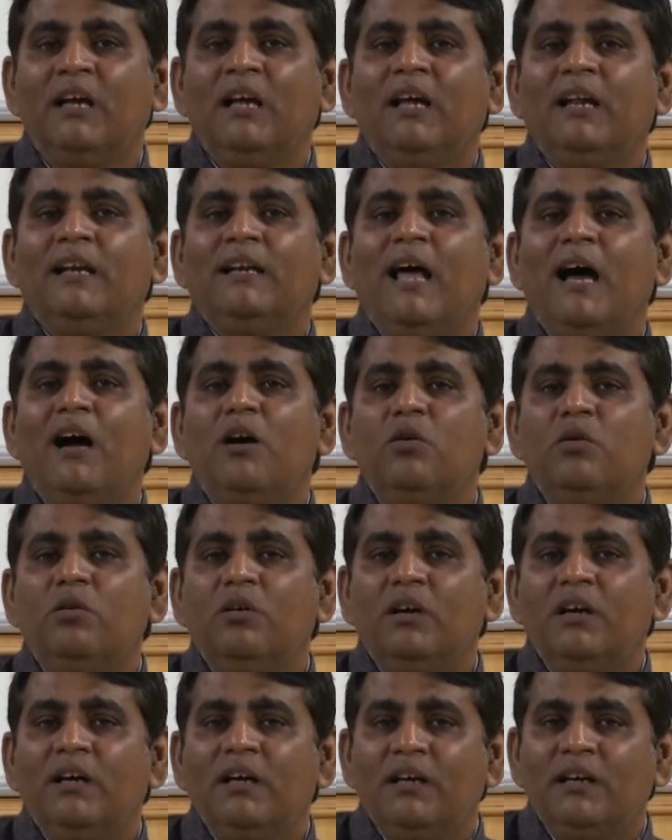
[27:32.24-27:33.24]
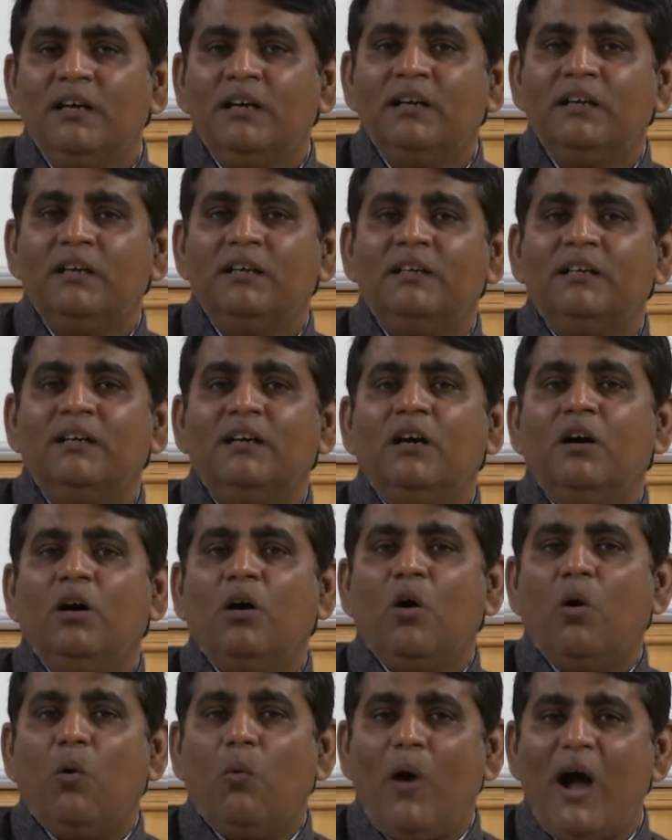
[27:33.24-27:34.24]
Now,
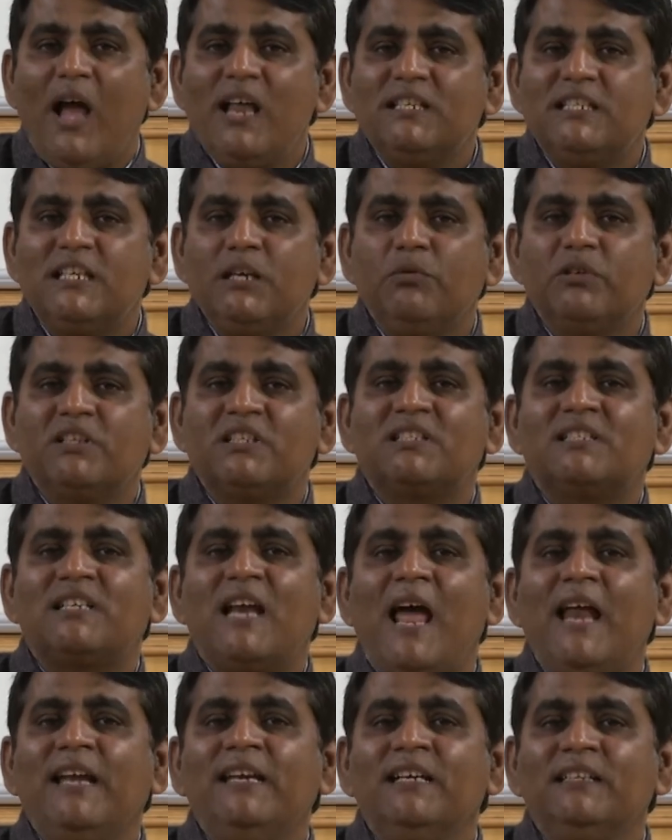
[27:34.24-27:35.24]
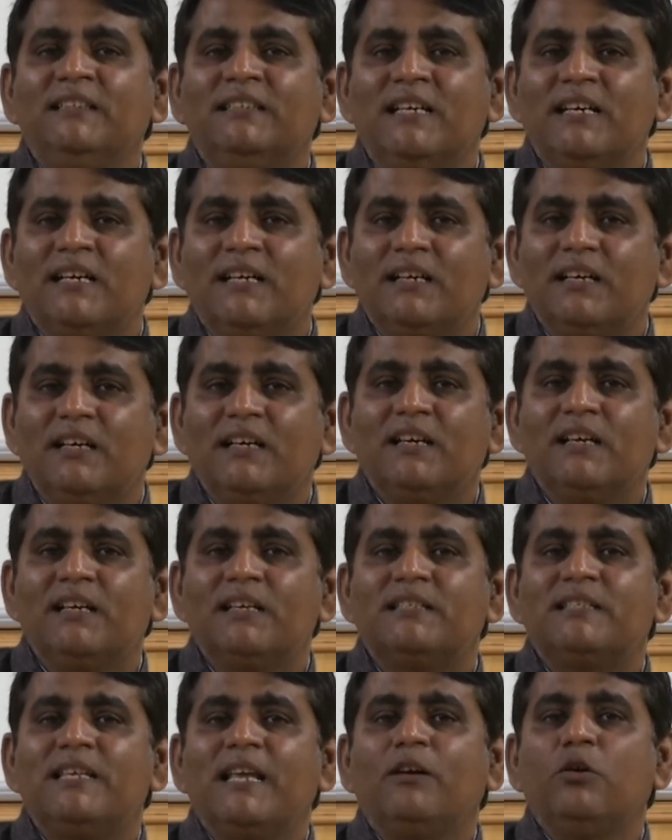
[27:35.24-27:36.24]
while she was standing there,
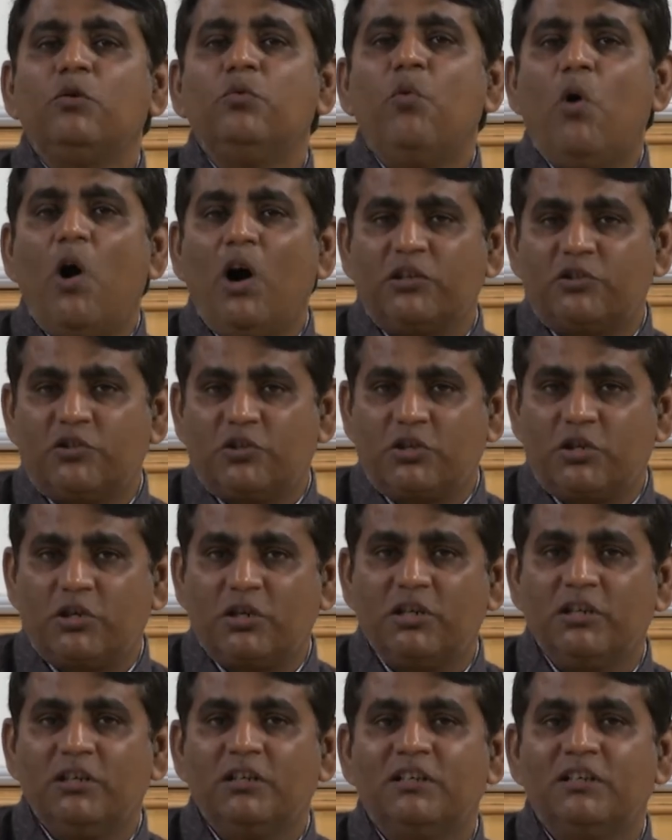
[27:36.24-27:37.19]
she could watch.